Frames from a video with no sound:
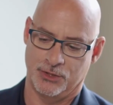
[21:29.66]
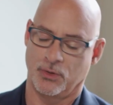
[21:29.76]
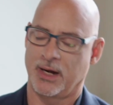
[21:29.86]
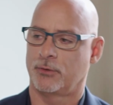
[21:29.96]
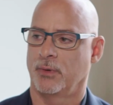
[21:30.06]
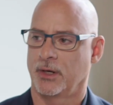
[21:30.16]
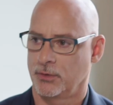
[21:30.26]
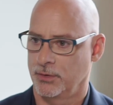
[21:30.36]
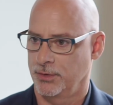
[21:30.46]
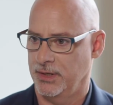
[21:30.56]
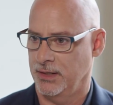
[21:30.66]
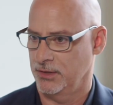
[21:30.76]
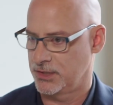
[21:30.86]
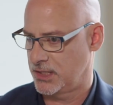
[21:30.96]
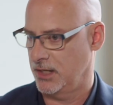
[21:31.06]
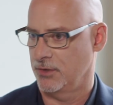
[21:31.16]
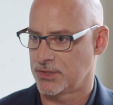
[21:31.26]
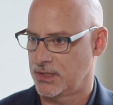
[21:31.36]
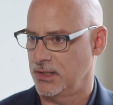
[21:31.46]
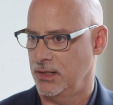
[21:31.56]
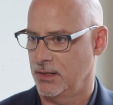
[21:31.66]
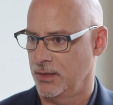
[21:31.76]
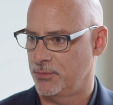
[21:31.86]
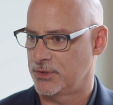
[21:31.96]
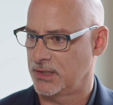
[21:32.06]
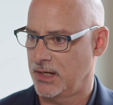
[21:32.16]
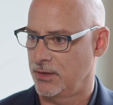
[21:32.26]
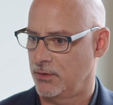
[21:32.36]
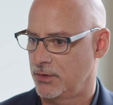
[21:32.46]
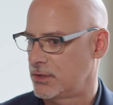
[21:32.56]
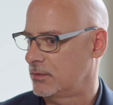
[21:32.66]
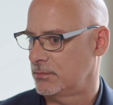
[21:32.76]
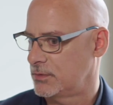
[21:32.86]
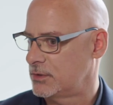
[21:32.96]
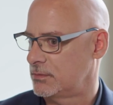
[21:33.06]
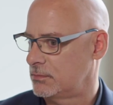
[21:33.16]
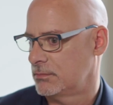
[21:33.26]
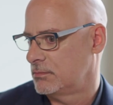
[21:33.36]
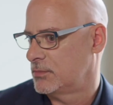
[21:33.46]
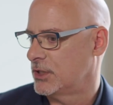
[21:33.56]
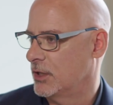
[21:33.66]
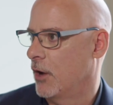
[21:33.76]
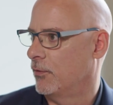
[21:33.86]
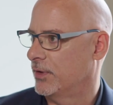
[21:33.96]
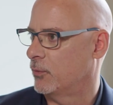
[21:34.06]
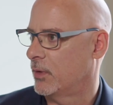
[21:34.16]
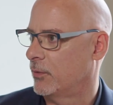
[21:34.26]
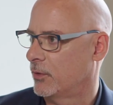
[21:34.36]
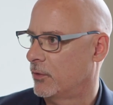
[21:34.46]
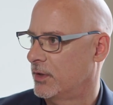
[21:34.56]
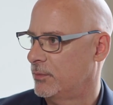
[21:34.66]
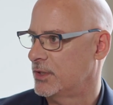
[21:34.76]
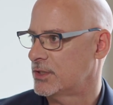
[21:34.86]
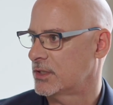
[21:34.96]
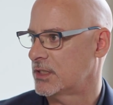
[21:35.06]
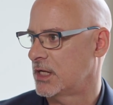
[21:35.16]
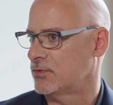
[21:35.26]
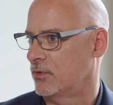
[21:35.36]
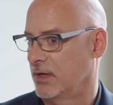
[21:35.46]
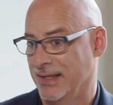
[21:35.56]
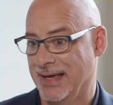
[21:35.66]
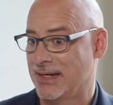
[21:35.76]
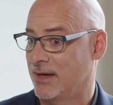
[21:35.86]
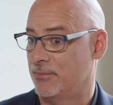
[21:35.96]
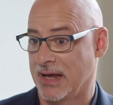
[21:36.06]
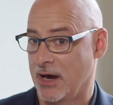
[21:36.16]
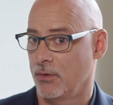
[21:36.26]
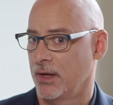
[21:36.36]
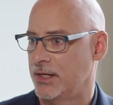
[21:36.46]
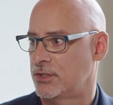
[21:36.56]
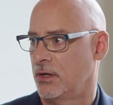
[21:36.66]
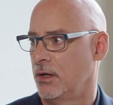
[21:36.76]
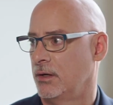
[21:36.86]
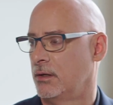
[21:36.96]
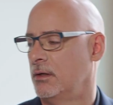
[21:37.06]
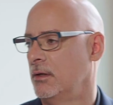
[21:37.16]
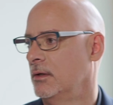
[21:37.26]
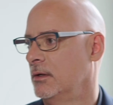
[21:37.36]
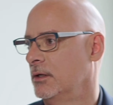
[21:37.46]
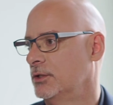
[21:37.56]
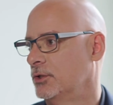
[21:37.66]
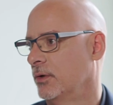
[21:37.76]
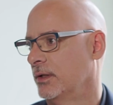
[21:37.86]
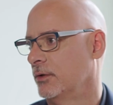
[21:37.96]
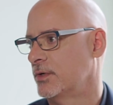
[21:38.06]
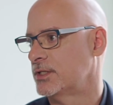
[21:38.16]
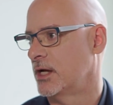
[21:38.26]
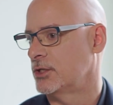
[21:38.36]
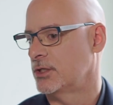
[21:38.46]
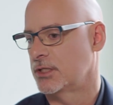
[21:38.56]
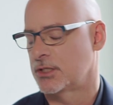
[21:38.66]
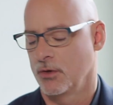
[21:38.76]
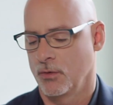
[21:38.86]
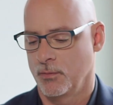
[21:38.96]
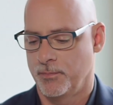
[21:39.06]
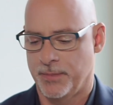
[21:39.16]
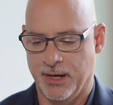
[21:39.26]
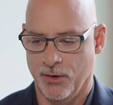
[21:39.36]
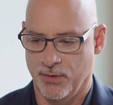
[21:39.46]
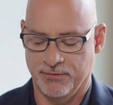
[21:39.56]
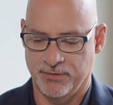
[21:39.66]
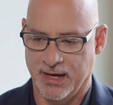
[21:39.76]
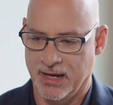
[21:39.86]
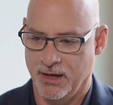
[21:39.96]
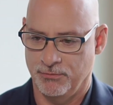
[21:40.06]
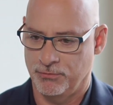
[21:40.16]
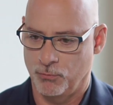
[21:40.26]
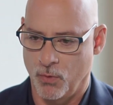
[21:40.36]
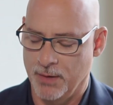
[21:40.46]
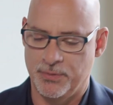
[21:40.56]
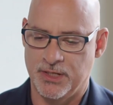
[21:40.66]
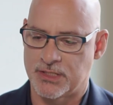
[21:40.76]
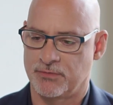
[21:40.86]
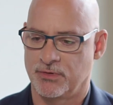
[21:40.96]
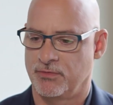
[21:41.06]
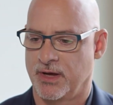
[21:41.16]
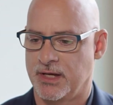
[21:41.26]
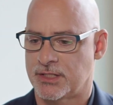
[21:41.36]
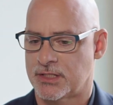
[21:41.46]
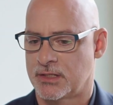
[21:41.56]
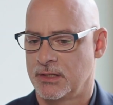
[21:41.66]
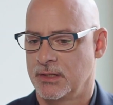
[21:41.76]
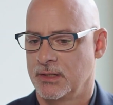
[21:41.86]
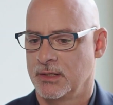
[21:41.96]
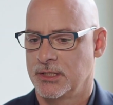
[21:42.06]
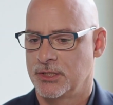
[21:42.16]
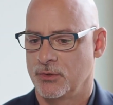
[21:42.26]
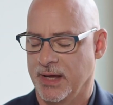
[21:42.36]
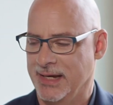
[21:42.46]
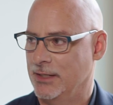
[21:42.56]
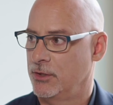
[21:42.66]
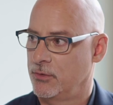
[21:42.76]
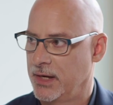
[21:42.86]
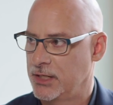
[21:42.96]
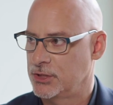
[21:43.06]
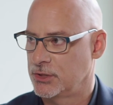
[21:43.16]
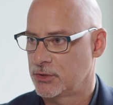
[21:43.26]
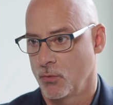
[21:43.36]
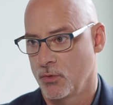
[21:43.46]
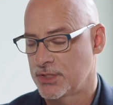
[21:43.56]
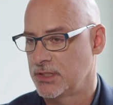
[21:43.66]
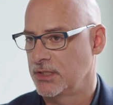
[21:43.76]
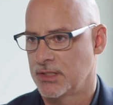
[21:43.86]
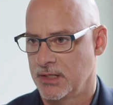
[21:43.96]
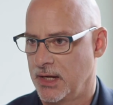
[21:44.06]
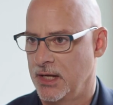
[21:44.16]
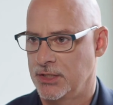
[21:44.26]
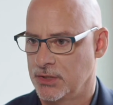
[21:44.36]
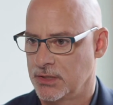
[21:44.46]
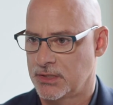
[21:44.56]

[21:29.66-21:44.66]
track record in the sales that he and I put together to know that we were going to be successful, and that kept our lights on during the recession. So, you know, if I have one piece of advice to any new agent or seasoned agent,